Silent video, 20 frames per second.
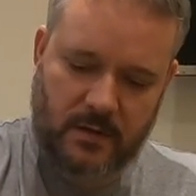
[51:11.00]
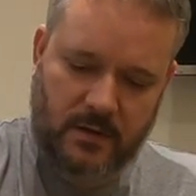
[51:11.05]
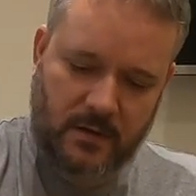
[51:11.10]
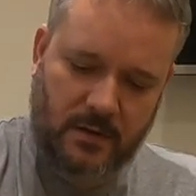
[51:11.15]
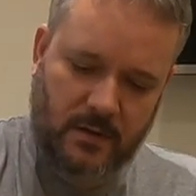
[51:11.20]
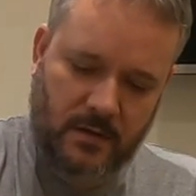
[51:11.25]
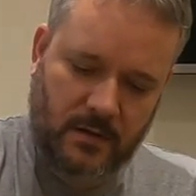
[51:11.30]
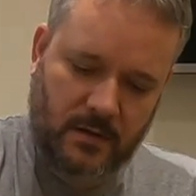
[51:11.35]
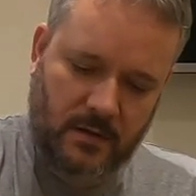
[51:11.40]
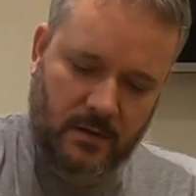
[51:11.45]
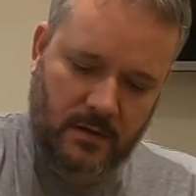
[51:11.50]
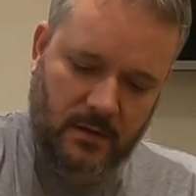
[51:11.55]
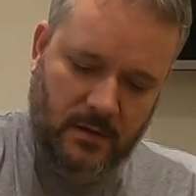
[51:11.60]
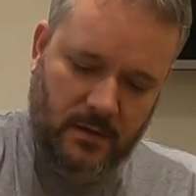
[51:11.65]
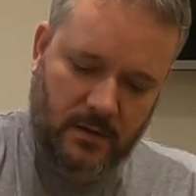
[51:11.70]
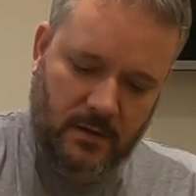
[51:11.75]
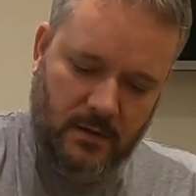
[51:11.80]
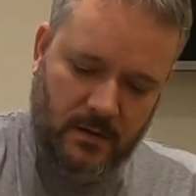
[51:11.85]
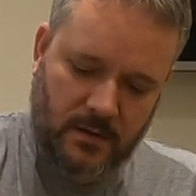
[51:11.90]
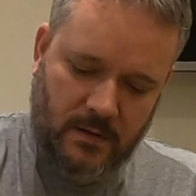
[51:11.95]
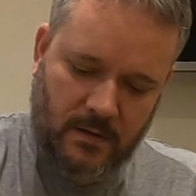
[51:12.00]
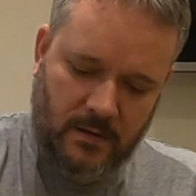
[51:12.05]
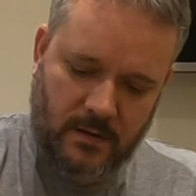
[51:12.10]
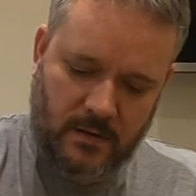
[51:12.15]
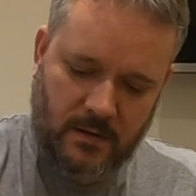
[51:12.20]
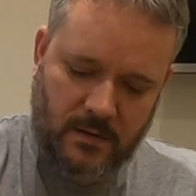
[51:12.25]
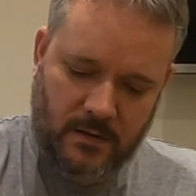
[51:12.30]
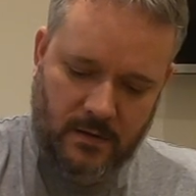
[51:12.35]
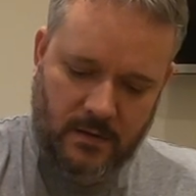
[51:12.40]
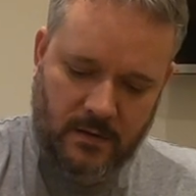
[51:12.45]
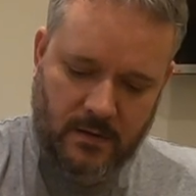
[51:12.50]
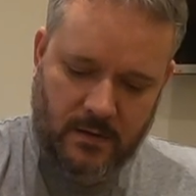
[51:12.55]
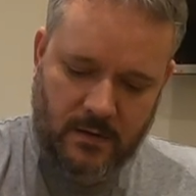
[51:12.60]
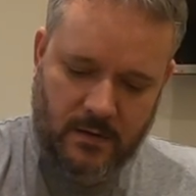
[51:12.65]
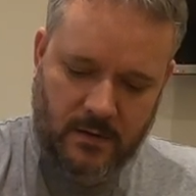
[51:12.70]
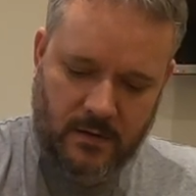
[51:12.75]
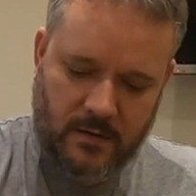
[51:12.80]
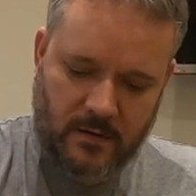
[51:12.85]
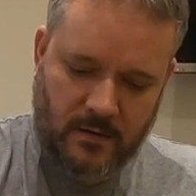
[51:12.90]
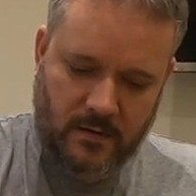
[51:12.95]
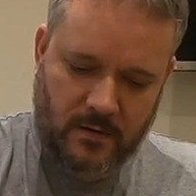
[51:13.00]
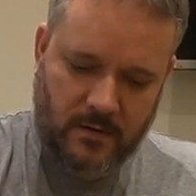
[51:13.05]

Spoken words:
(silence)